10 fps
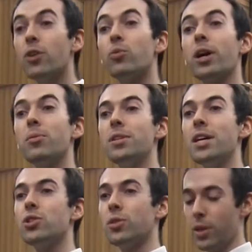
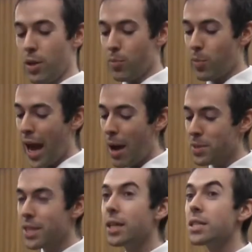Recommendation,
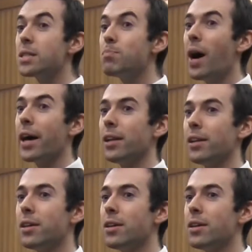perhaps a smile,